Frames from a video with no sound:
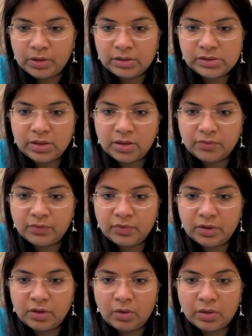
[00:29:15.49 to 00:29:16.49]
consult
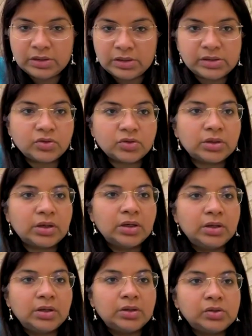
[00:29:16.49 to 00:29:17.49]
for the organization.
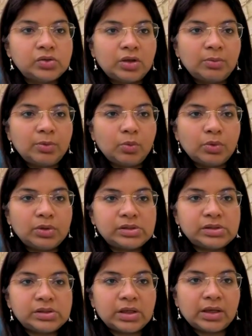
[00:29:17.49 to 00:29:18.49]
So give me 1
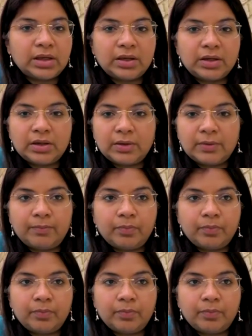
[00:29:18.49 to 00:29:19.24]
second.